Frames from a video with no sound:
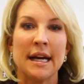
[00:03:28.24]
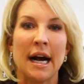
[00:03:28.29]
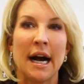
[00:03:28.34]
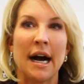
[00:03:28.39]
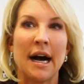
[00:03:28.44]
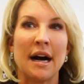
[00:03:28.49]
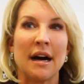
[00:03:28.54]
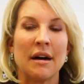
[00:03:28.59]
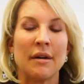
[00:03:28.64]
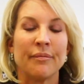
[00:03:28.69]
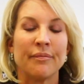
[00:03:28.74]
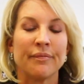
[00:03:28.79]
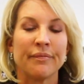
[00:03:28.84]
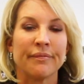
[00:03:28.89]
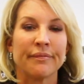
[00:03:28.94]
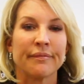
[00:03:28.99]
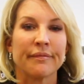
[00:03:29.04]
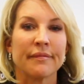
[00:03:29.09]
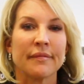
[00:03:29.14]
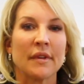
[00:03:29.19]
um,
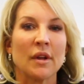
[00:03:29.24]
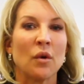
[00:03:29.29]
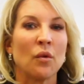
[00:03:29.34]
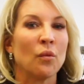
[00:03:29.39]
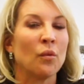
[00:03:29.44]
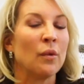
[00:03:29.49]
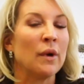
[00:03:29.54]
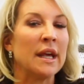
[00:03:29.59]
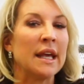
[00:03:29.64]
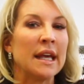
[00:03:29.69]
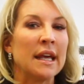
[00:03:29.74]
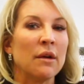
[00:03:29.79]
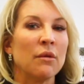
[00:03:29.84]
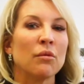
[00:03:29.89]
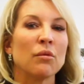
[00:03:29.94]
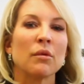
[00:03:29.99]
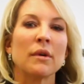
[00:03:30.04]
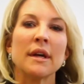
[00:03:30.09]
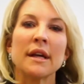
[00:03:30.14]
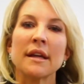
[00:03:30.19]
we
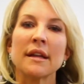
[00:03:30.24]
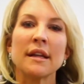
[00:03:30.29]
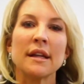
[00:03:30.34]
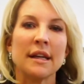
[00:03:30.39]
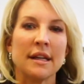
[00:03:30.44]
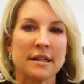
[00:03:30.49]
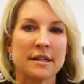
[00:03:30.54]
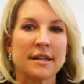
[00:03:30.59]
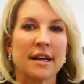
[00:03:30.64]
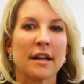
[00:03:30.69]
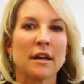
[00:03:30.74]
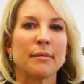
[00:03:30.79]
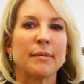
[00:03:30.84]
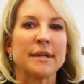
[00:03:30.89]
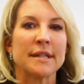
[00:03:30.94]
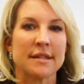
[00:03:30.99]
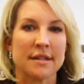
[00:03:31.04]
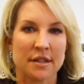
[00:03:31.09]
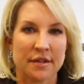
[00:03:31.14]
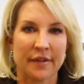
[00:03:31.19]
really need to get a
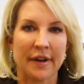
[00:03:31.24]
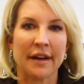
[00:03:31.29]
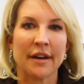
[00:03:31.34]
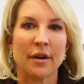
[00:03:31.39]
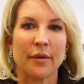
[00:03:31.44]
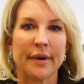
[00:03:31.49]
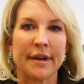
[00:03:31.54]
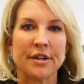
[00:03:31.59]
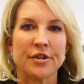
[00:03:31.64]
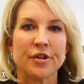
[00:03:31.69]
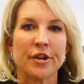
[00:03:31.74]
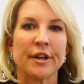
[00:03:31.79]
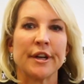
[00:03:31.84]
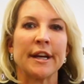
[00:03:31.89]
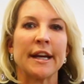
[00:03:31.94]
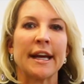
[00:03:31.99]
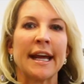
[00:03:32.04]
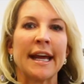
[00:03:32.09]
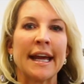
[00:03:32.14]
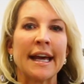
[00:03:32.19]
business
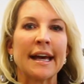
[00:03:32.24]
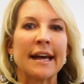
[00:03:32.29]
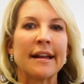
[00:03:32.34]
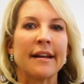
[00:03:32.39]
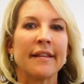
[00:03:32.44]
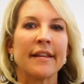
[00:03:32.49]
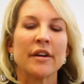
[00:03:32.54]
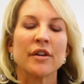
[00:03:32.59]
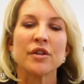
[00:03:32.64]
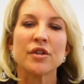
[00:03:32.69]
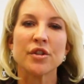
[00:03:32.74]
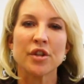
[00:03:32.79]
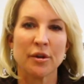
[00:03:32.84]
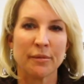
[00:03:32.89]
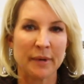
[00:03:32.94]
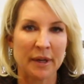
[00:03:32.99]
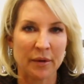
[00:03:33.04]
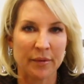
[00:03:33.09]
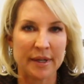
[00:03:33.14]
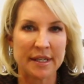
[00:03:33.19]
valuation. And there are
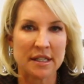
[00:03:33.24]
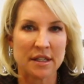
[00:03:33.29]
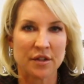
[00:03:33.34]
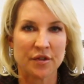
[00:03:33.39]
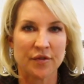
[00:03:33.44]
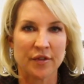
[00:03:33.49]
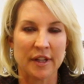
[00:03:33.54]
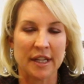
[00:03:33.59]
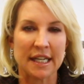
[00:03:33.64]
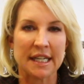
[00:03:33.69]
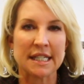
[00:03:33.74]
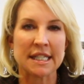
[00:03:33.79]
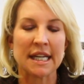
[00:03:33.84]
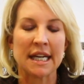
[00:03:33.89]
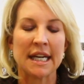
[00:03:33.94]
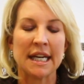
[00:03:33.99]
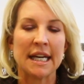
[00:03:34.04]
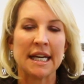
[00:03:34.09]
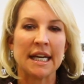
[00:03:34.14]
so many reasons for this.